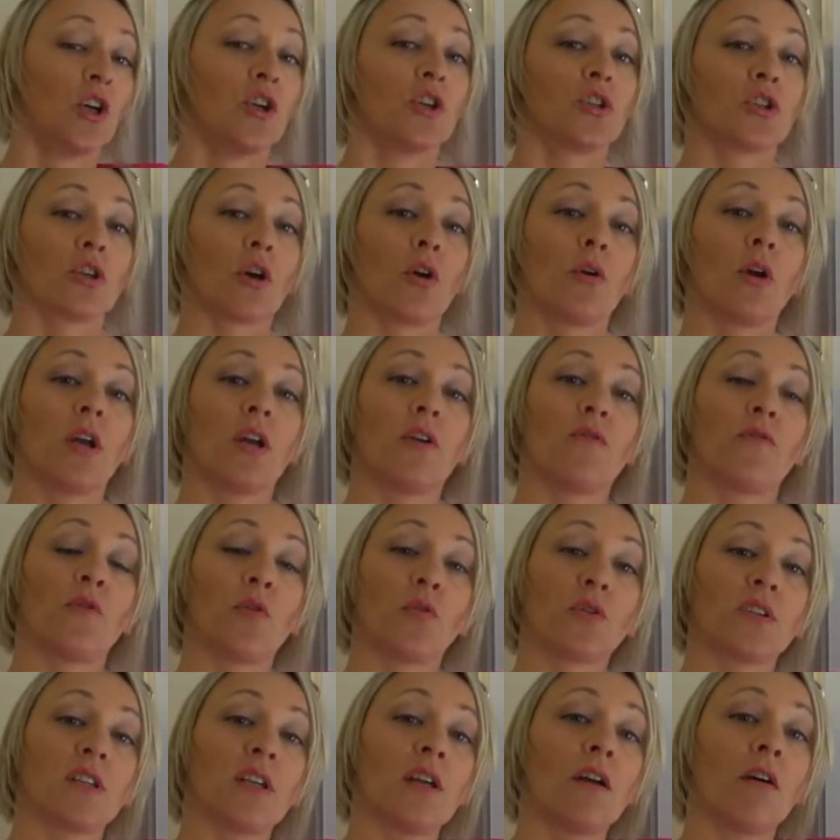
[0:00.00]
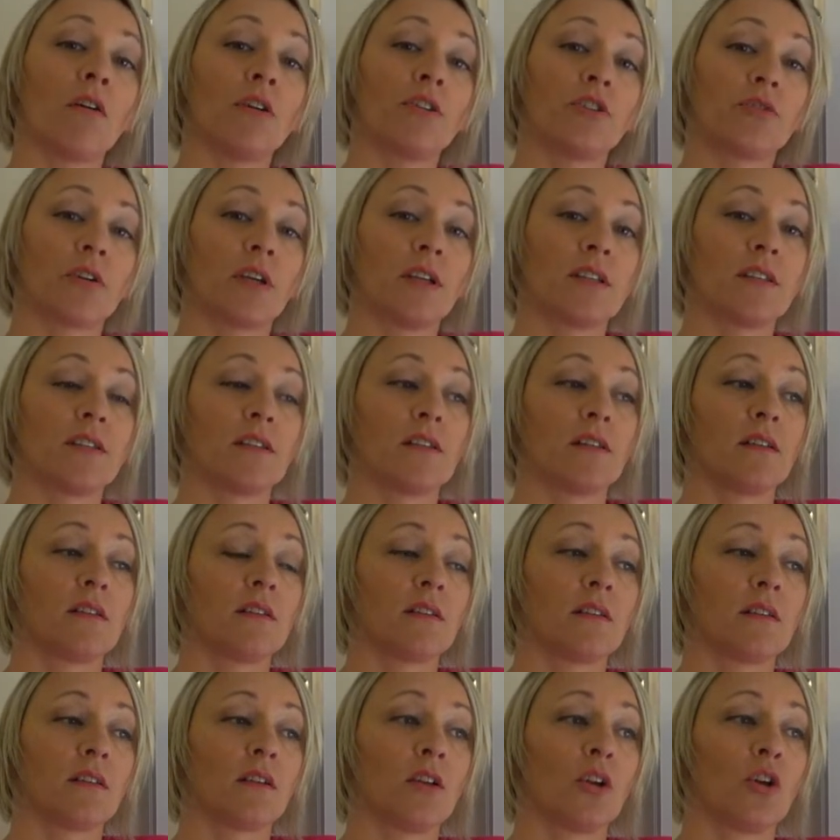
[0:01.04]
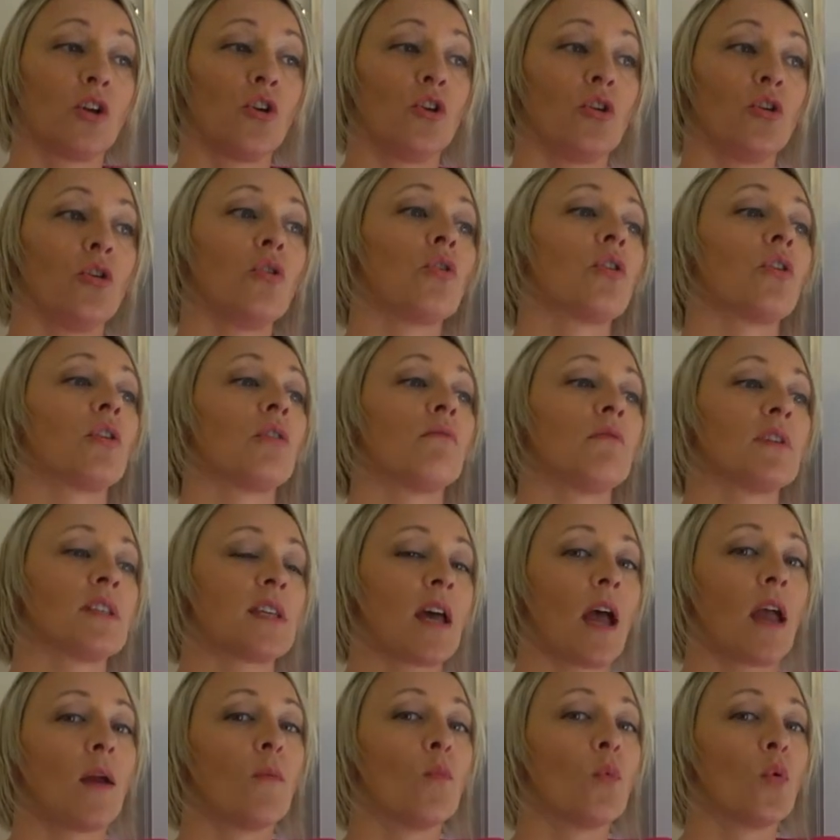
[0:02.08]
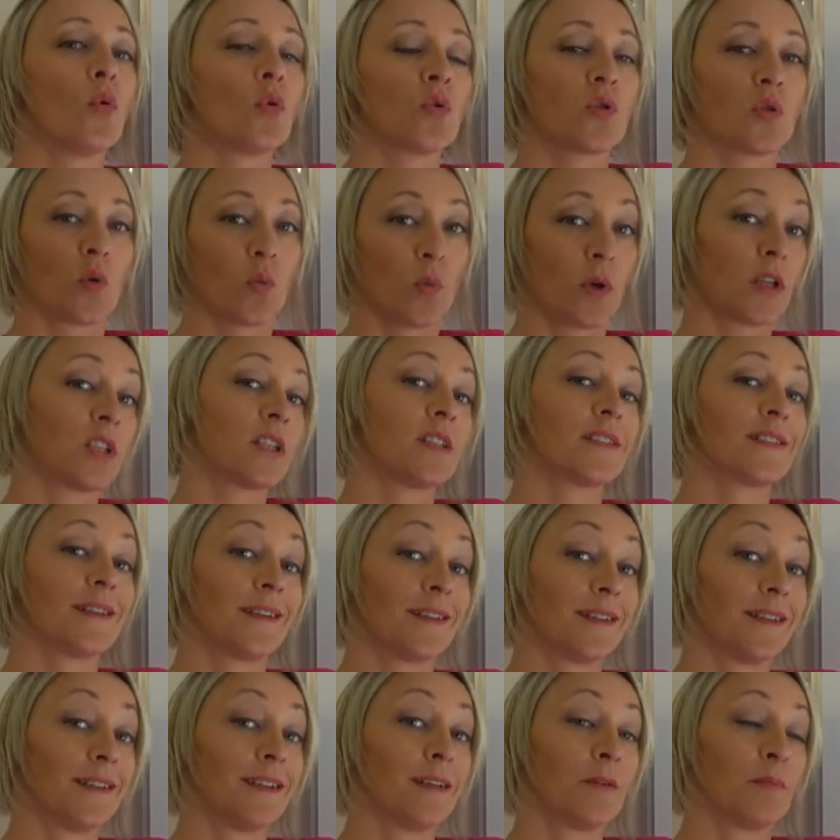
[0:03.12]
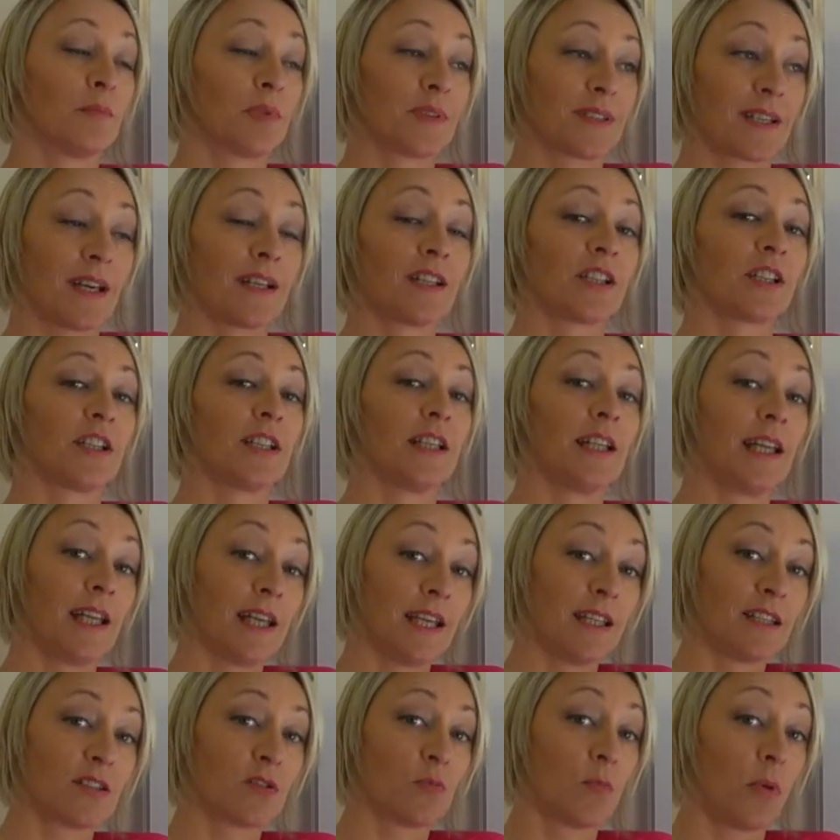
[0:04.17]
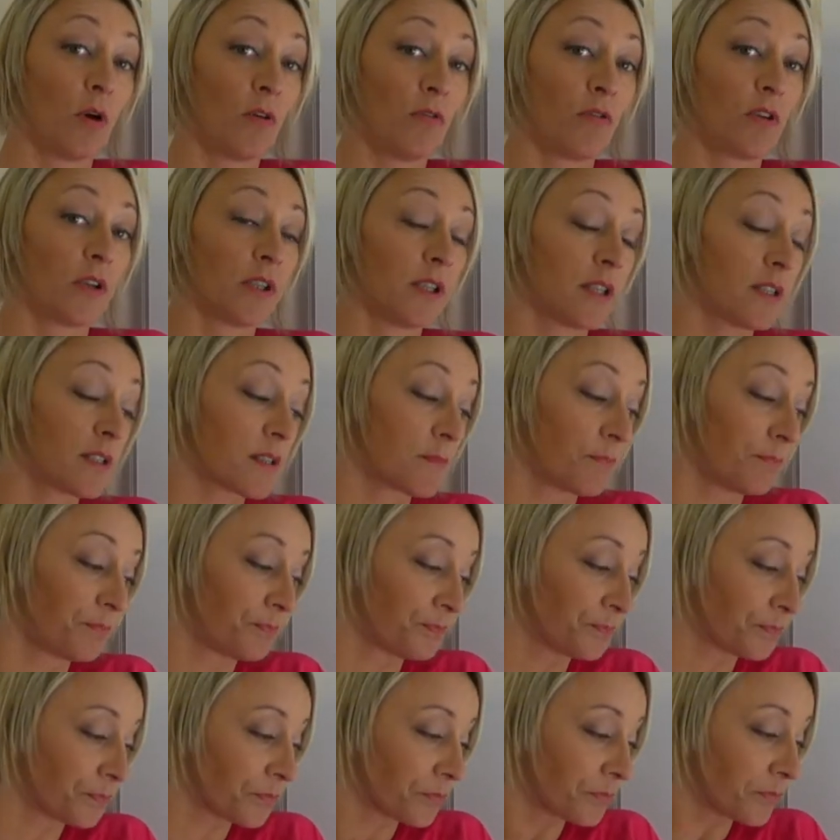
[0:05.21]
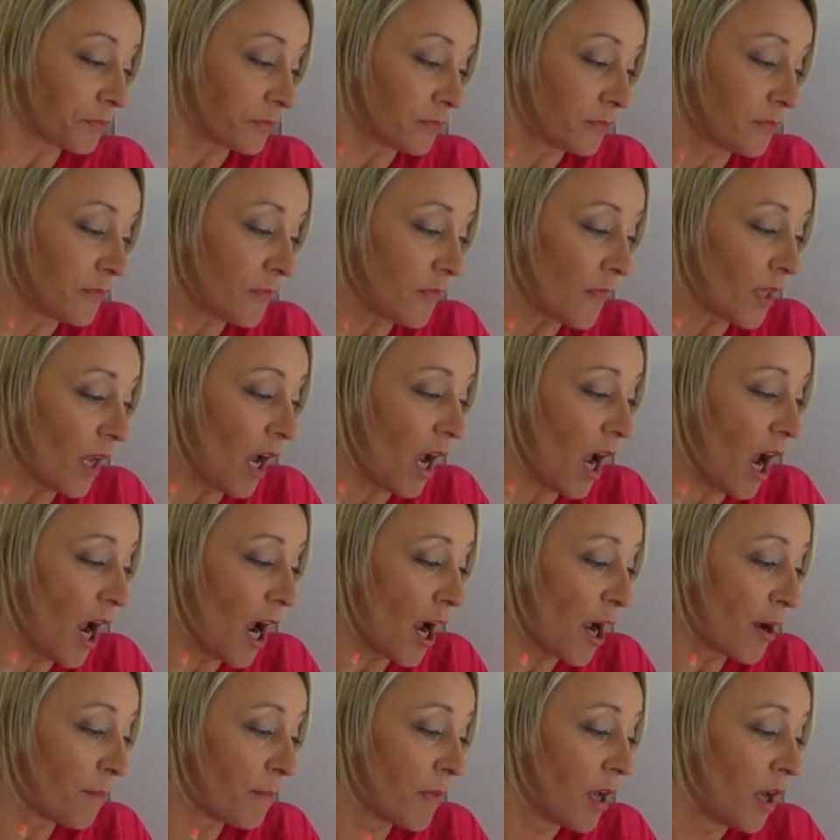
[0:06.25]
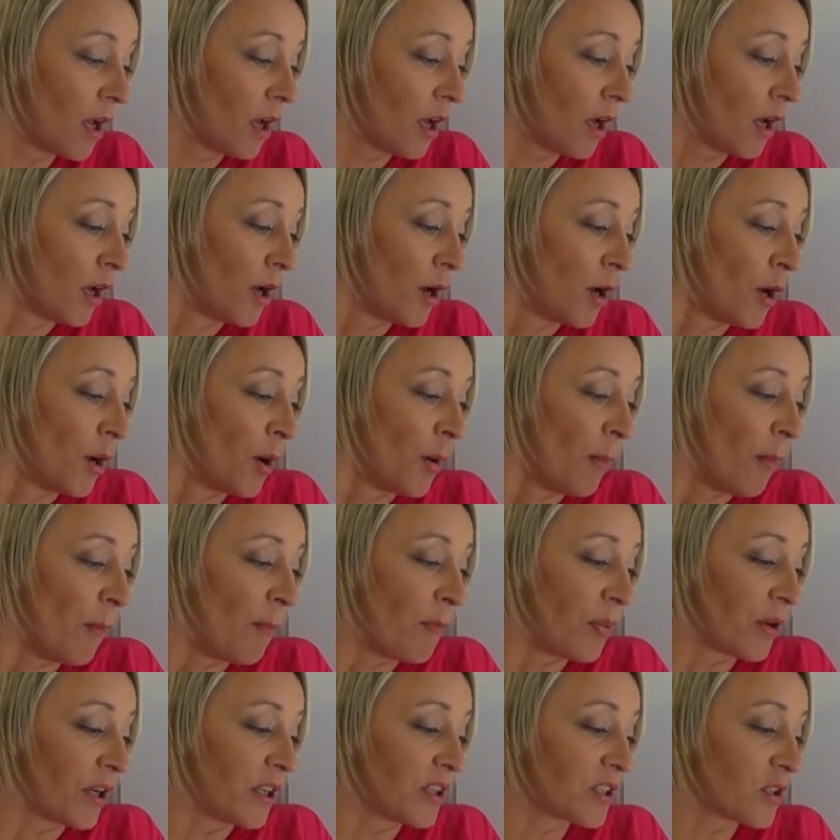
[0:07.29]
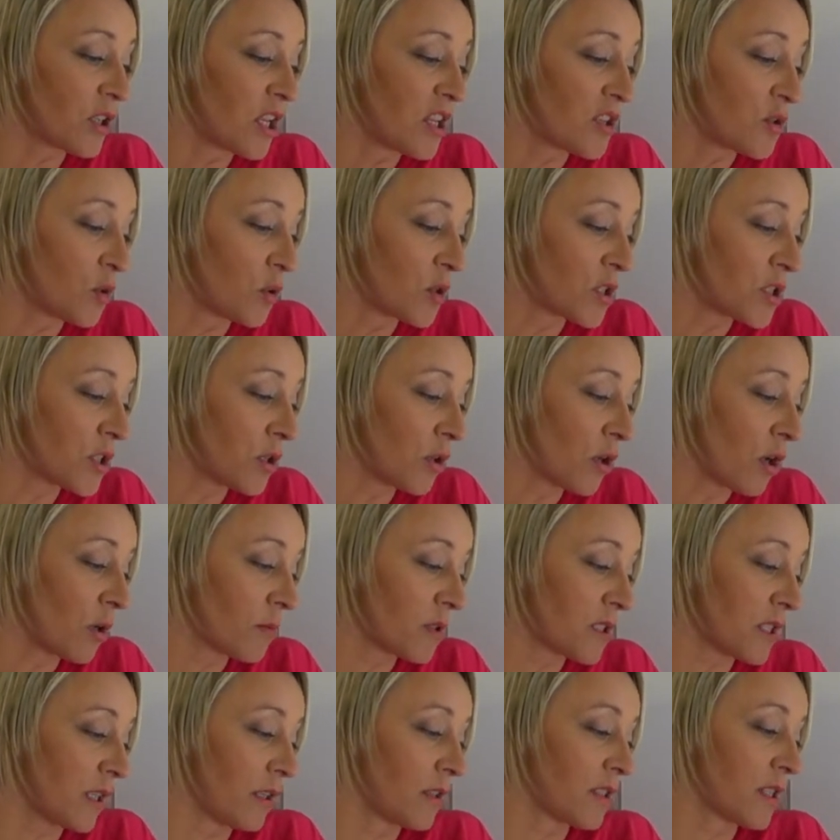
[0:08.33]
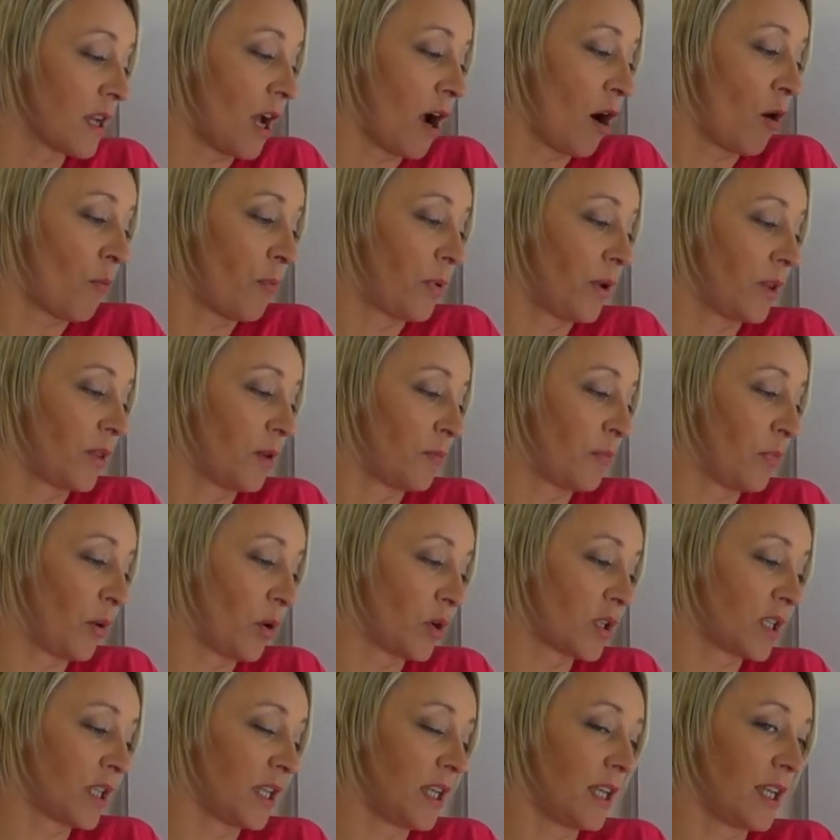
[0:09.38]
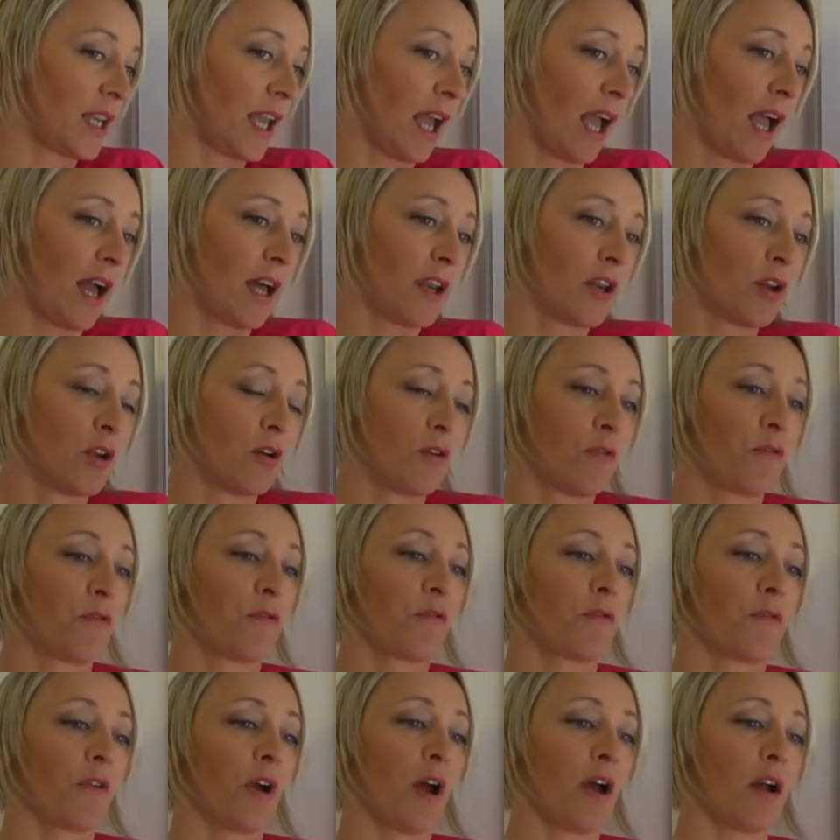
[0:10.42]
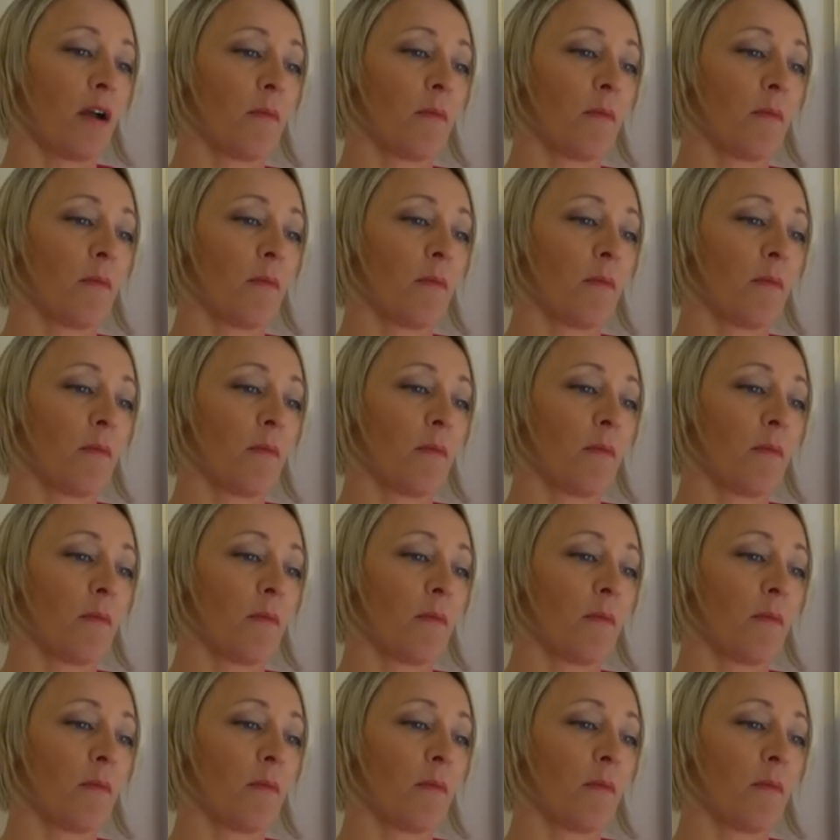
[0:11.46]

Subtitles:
So if you're dehydrated, you're going to retain water, which is going to potentially lead to puffiness. But it also comes down to helping the body get enough,